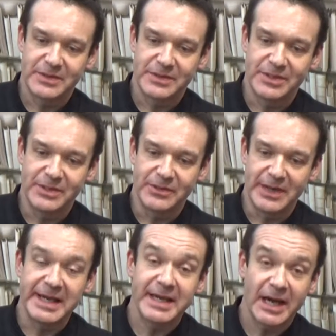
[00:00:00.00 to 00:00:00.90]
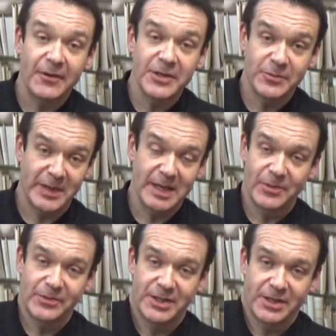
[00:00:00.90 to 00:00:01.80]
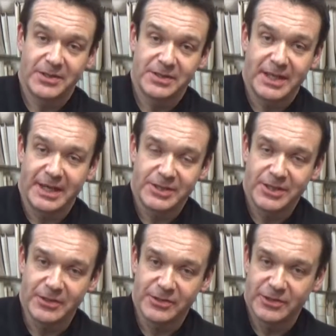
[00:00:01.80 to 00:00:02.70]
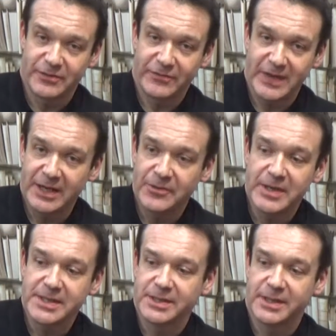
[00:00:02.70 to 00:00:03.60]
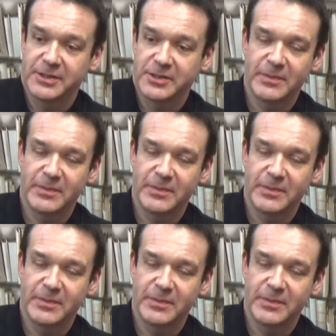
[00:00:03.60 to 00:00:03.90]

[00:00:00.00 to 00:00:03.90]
to encourage people to contact you, sort of fellow researchers.